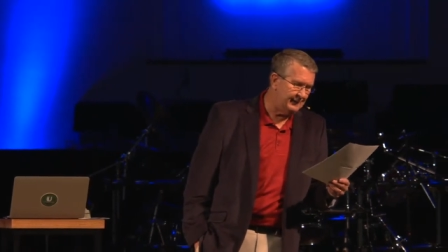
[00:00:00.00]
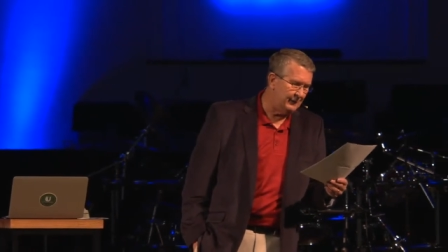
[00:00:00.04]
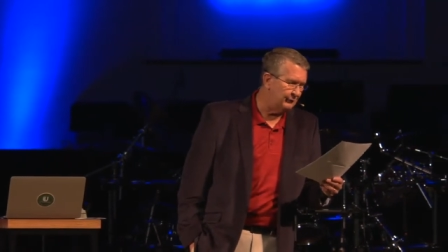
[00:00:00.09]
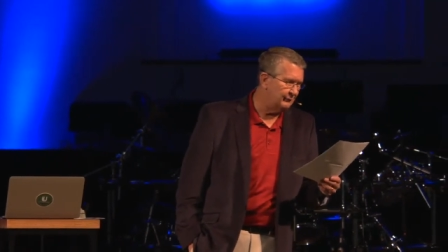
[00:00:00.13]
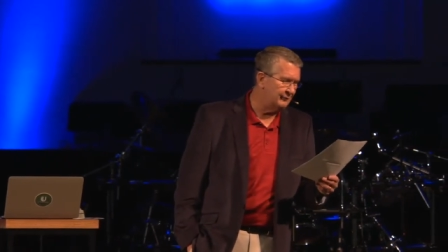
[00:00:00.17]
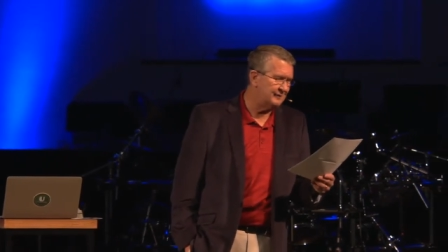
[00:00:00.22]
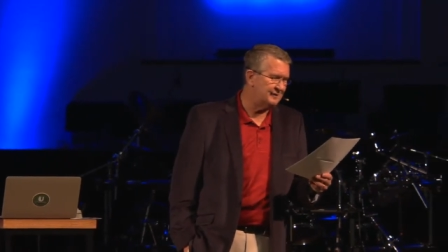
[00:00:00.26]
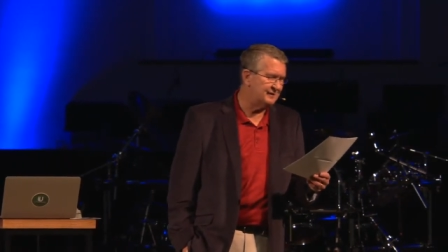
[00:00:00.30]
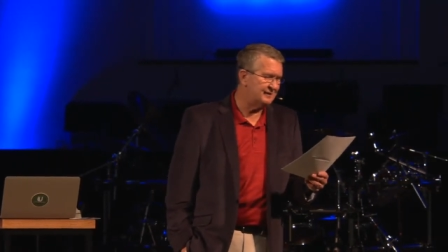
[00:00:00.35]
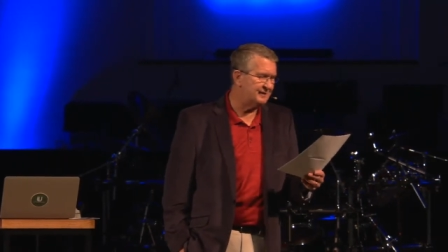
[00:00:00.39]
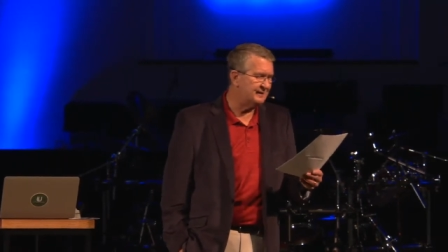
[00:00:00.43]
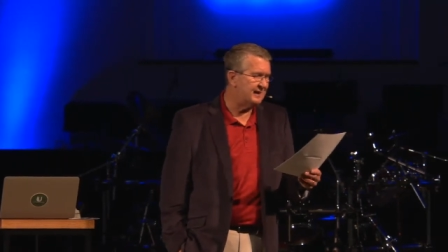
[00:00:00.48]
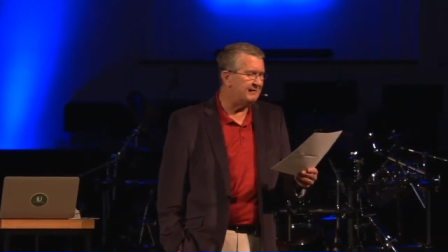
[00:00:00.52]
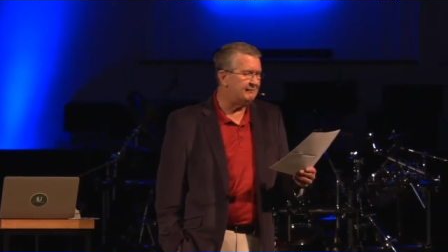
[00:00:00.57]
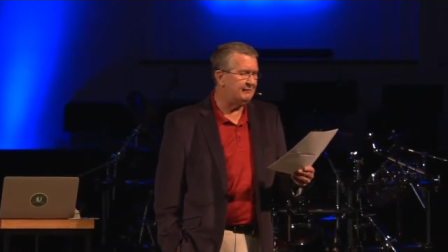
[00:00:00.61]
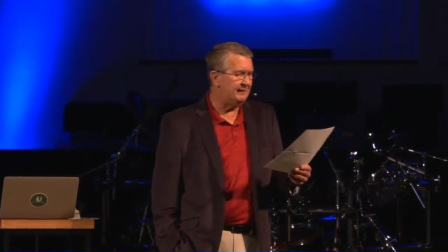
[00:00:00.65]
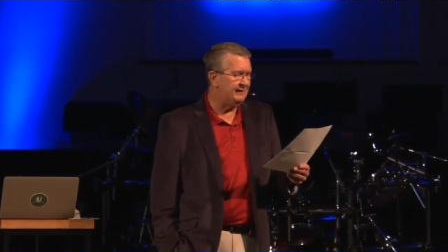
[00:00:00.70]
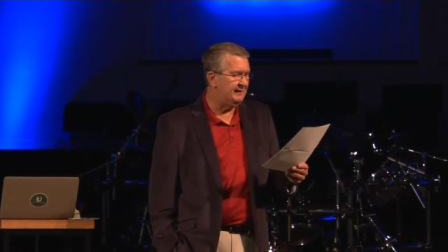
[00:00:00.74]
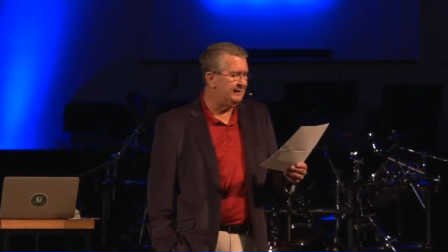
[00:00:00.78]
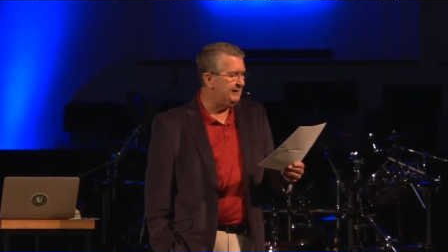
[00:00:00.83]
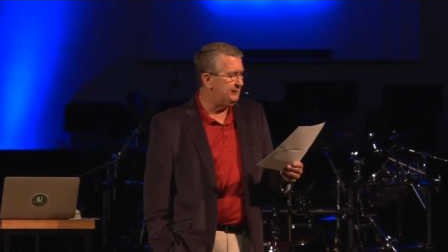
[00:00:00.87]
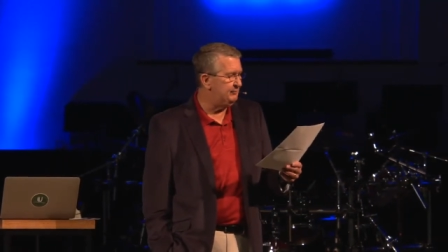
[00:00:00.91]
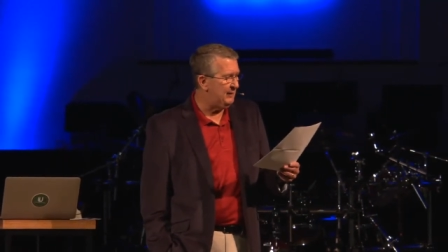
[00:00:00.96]
over
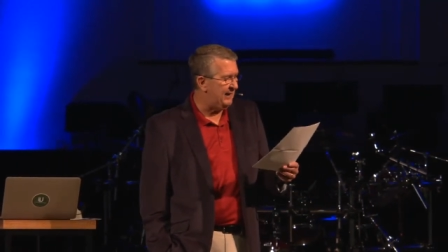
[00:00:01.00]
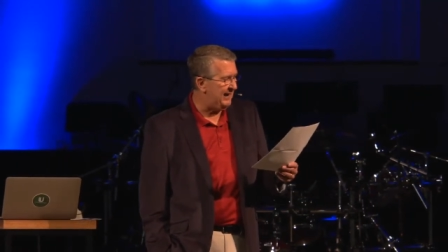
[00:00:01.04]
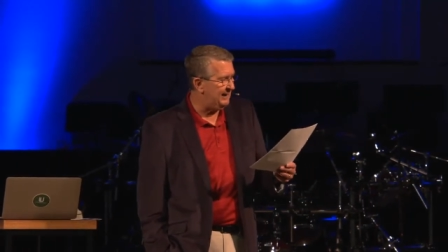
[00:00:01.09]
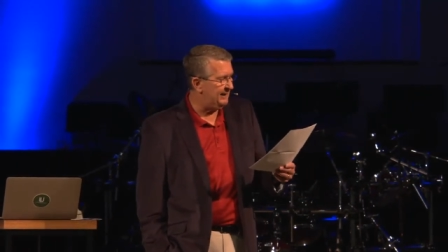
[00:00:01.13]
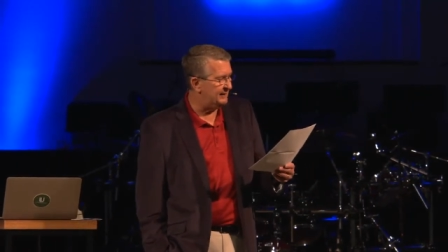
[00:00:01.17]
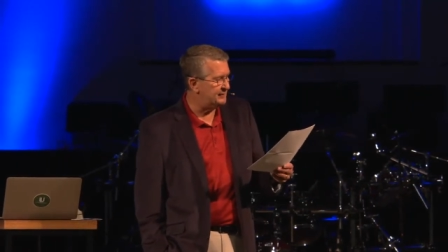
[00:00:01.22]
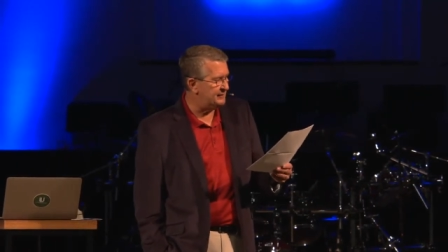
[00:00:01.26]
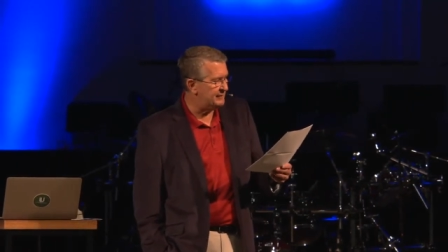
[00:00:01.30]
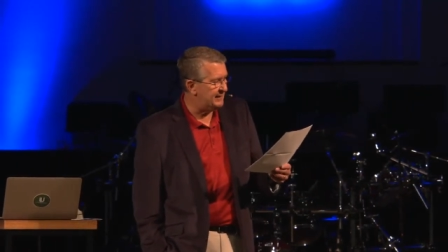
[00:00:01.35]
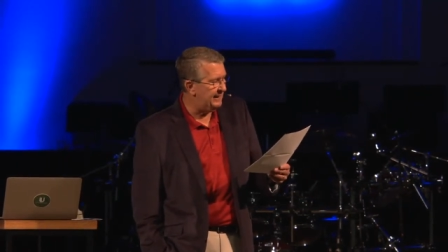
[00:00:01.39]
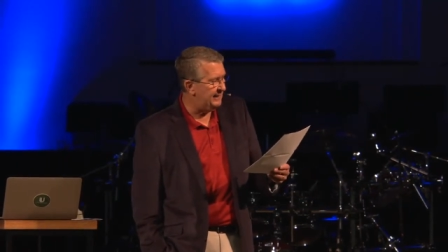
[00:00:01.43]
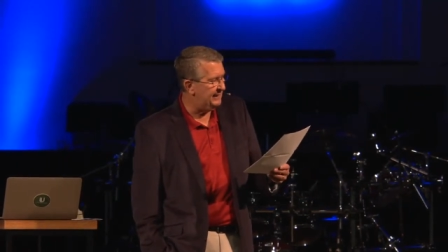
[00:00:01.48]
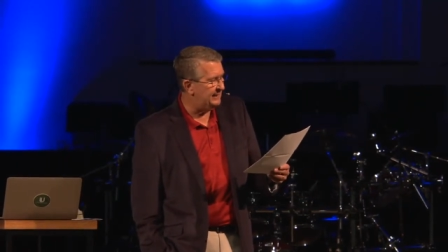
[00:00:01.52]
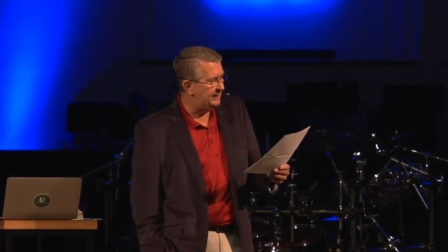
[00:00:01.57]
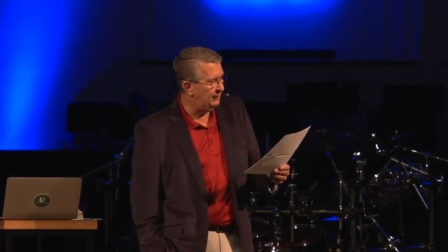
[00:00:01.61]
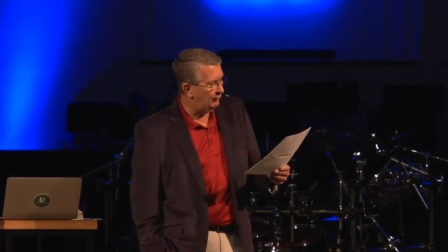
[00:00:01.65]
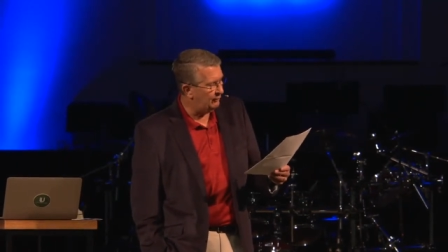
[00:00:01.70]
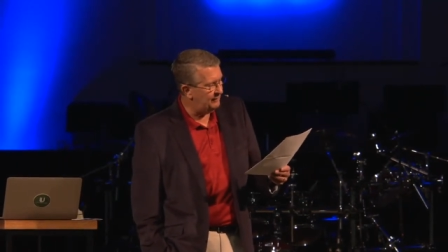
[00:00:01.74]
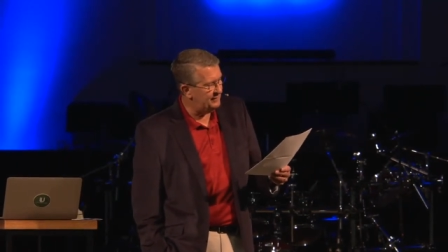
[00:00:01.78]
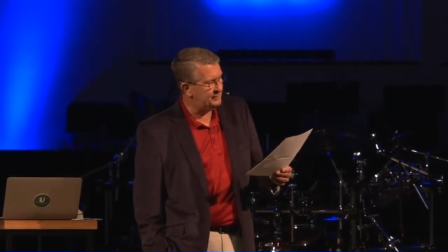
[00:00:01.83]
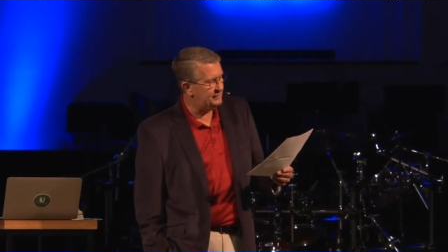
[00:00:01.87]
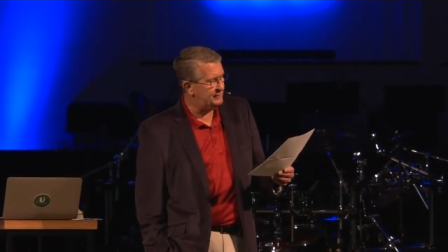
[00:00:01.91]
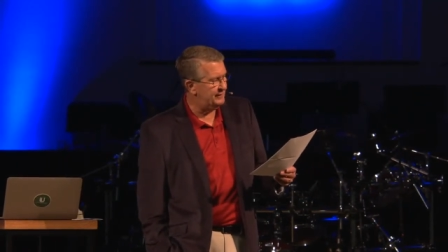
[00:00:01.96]
70 Pakistani
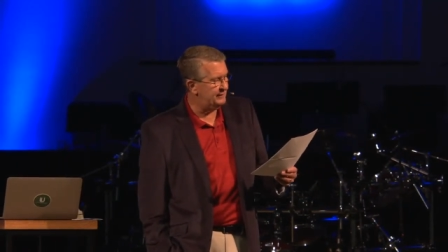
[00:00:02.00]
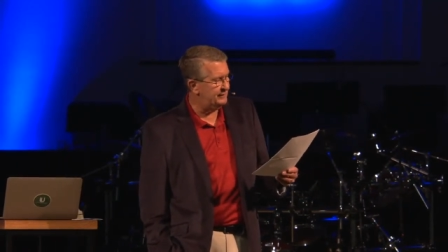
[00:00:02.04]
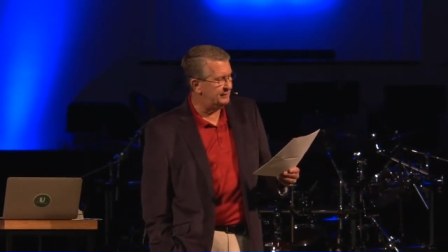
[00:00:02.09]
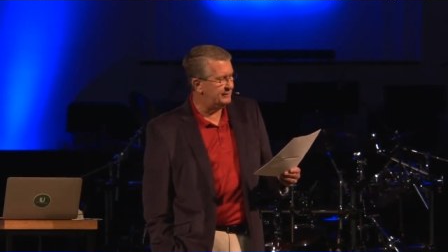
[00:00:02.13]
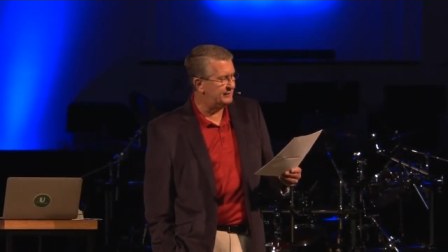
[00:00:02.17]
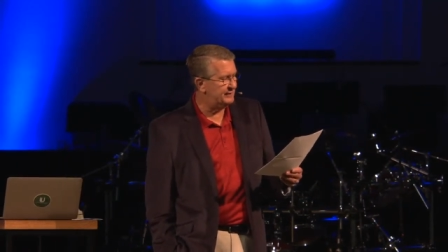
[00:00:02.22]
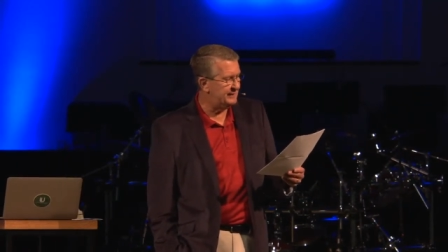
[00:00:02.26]
Christians